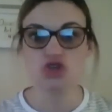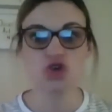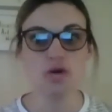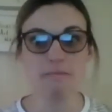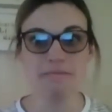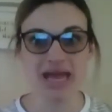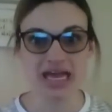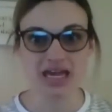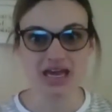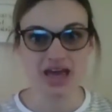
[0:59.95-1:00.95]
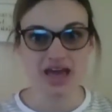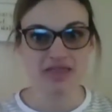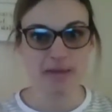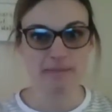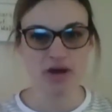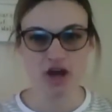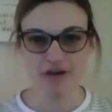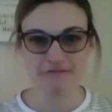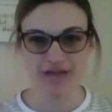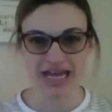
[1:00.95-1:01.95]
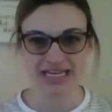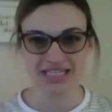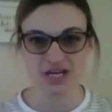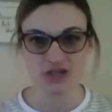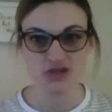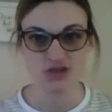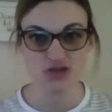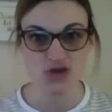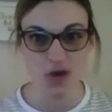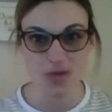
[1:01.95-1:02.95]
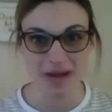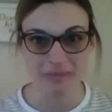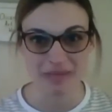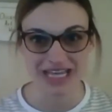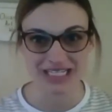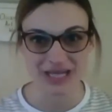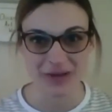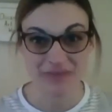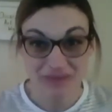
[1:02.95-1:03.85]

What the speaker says: to make the perfect snowman picture.